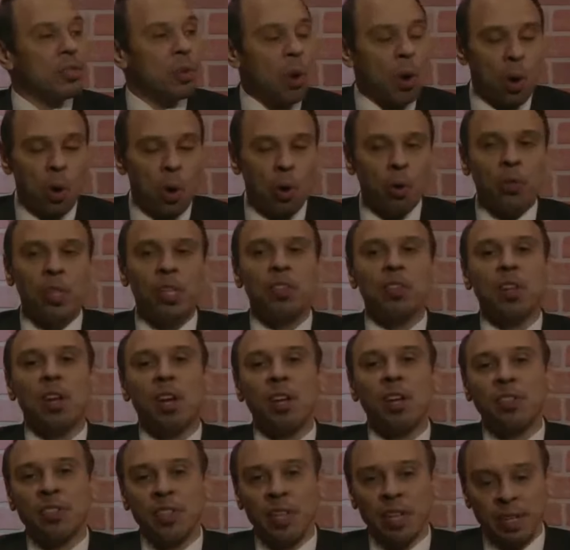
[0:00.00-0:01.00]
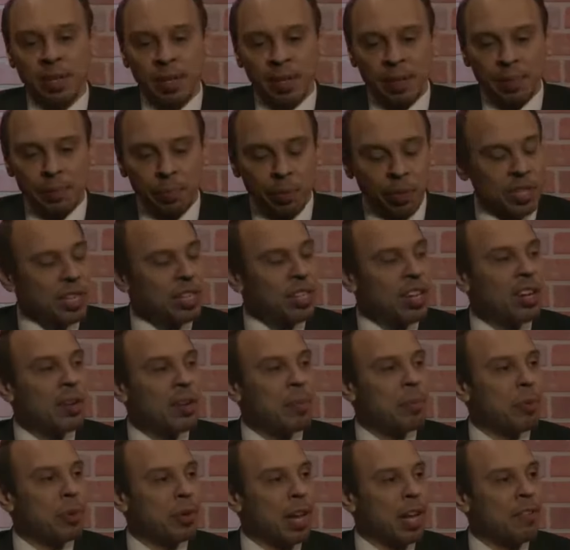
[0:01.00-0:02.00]
So all these laws that protected
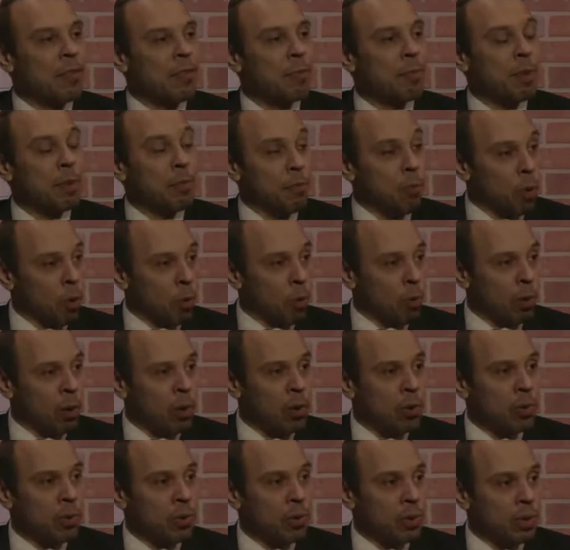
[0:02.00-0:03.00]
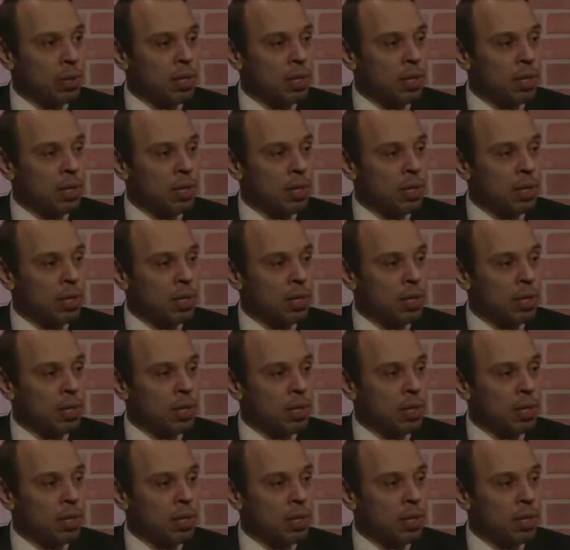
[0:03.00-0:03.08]
unborn life before Roe